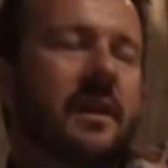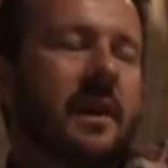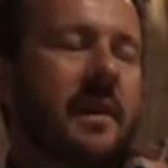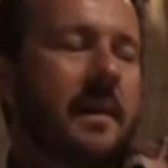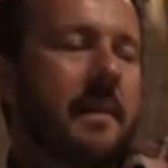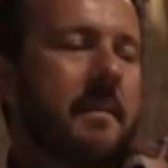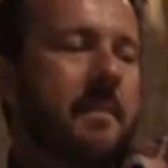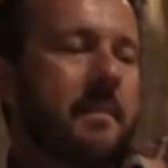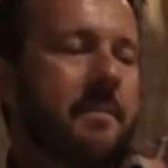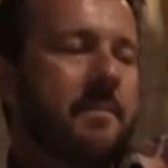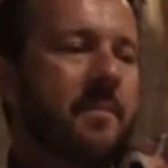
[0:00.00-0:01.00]

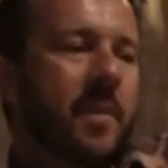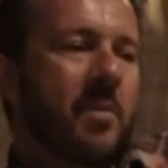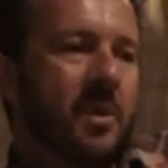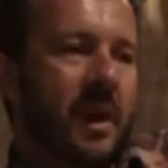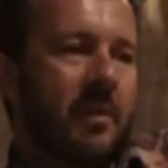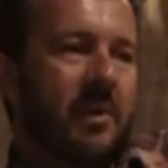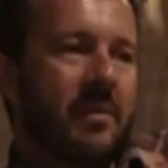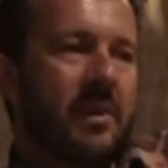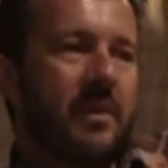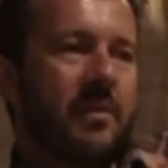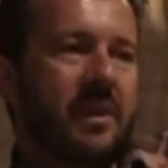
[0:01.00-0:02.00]
But yeah,
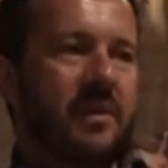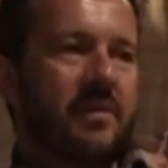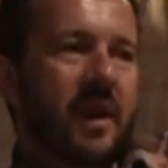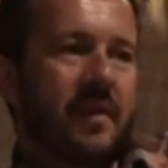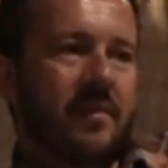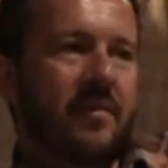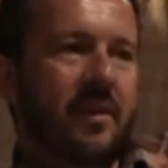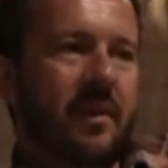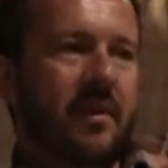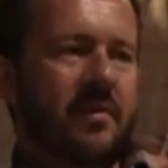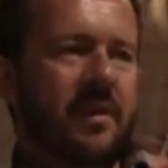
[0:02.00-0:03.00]
we do have to be very
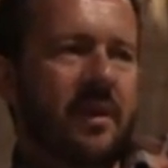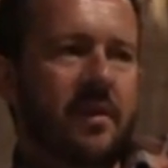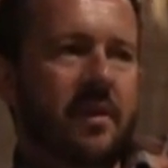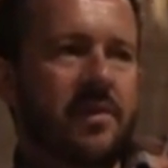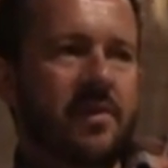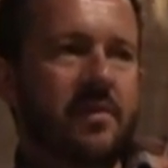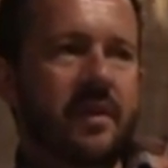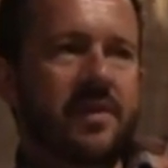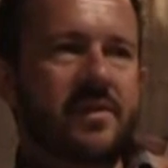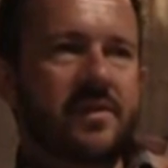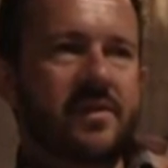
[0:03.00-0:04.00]
careful that there are certain
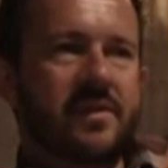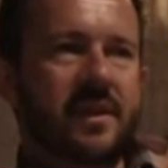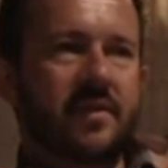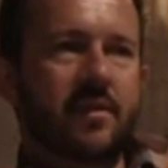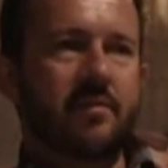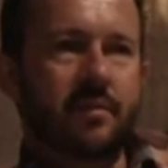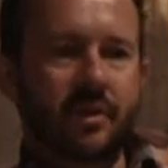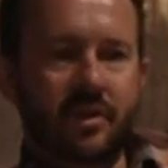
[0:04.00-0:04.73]
instances that don't